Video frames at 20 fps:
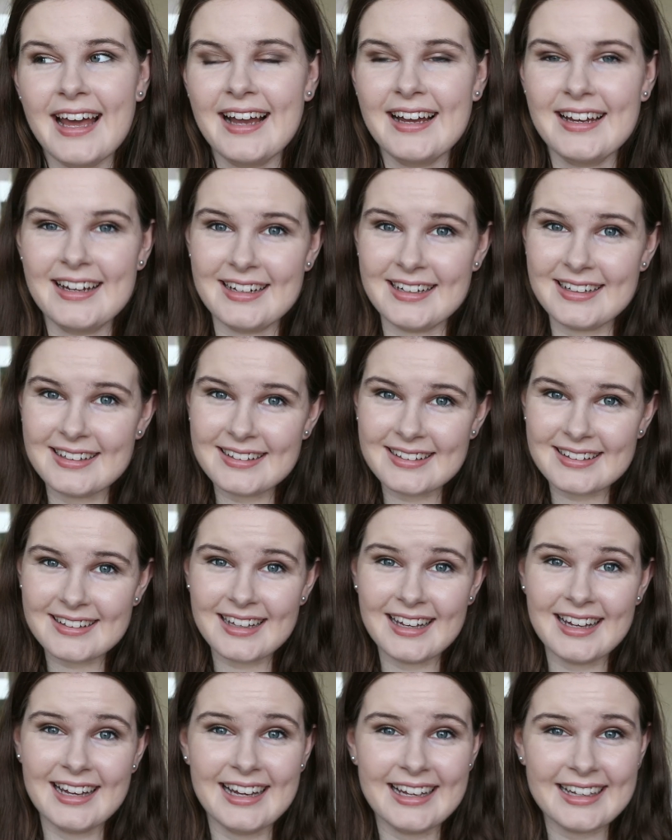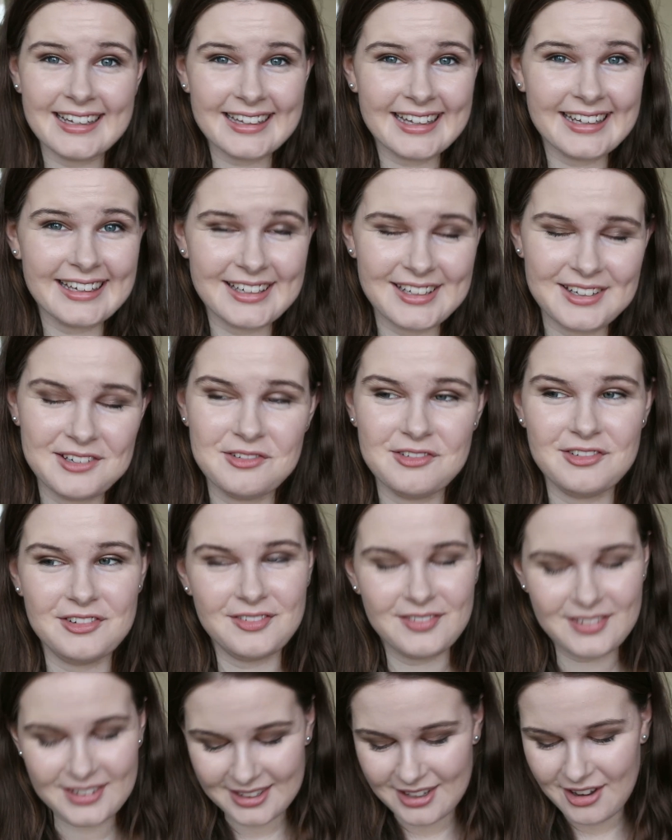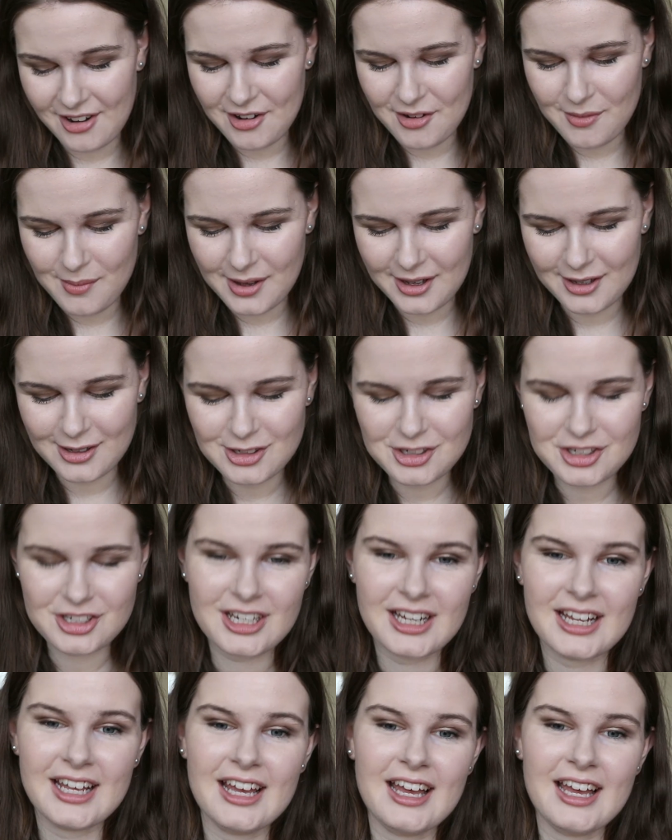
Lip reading: thanks, thank you so much.